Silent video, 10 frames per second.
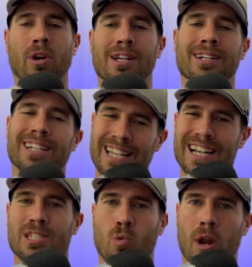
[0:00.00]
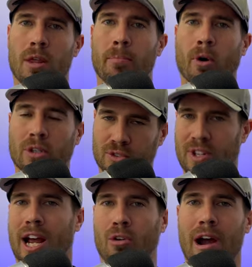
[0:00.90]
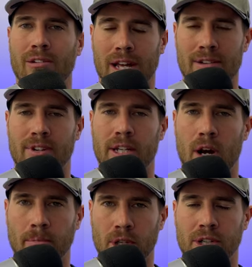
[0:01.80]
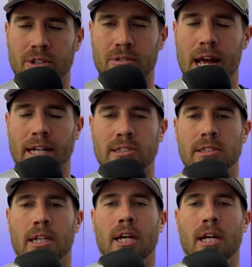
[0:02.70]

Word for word: you. And that's one of the perks for that Crownline video I'm going to do next.